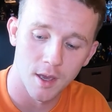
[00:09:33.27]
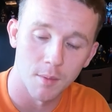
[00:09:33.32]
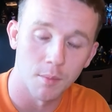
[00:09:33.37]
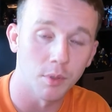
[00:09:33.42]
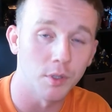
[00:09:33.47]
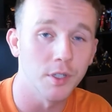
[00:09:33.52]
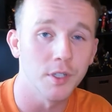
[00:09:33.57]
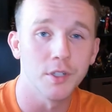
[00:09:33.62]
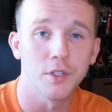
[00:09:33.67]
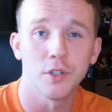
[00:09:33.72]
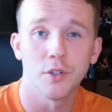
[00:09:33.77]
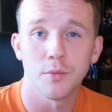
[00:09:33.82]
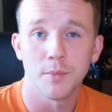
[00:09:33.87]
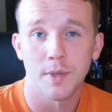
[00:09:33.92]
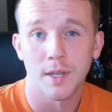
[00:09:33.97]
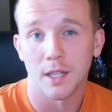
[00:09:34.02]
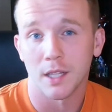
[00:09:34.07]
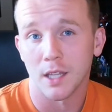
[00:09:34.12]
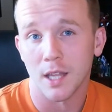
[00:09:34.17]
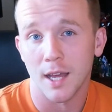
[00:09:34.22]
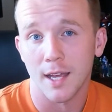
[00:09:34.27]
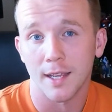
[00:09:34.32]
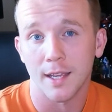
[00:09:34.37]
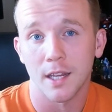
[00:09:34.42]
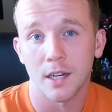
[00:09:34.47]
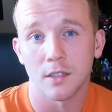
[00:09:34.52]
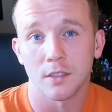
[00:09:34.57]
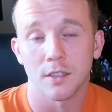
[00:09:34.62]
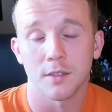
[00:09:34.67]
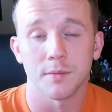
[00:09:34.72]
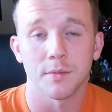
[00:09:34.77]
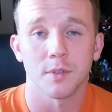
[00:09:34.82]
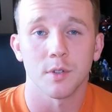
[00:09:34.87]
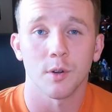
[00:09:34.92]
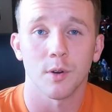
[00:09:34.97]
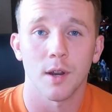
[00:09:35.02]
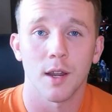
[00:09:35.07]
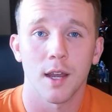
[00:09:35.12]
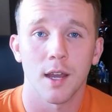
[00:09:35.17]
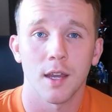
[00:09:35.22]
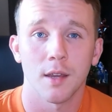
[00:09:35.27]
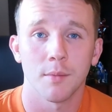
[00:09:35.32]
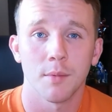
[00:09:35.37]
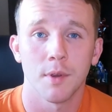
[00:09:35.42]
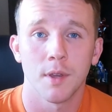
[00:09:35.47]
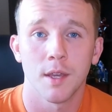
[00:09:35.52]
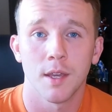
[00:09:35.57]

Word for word: please shoot me a like and a subscribe.